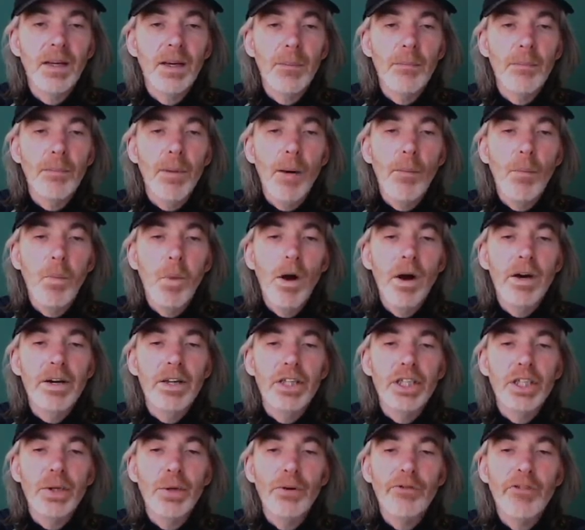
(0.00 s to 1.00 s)
Bump
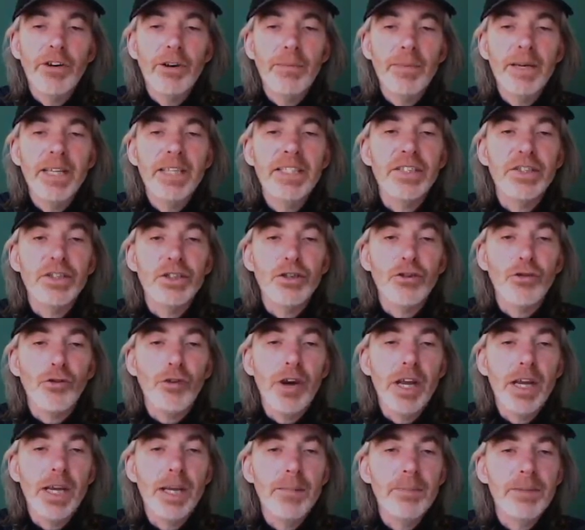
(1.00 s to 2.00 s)
1, 200 meters,
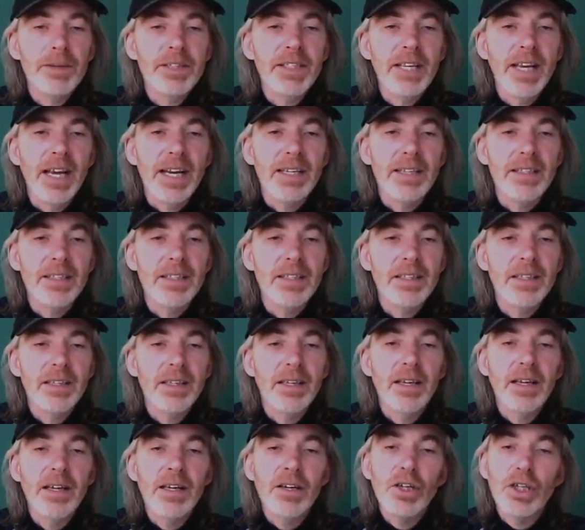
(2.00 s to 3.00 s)
3%.
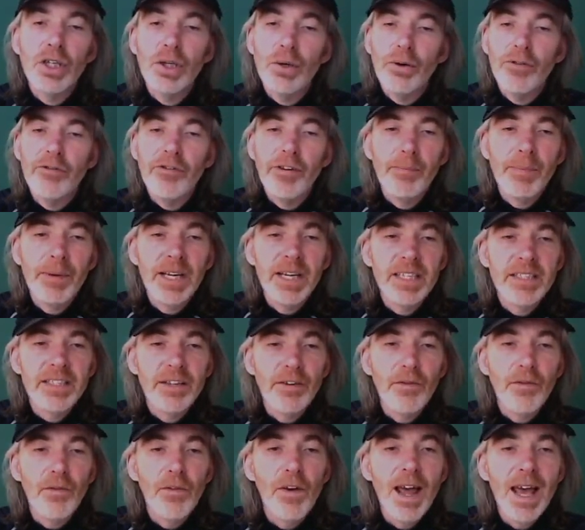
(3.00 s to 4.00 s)
200 meters
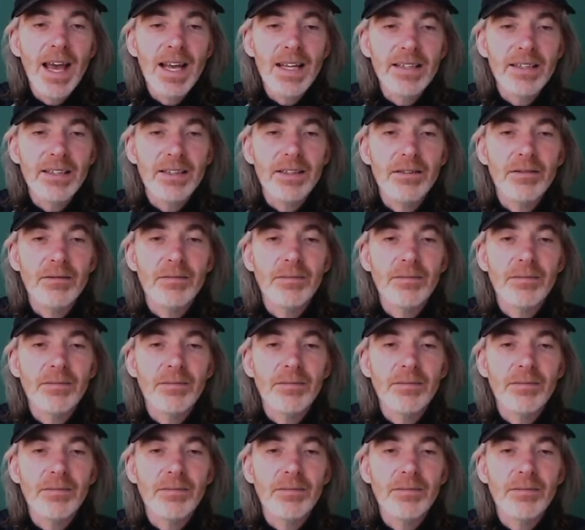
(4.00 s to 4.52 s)
of flat.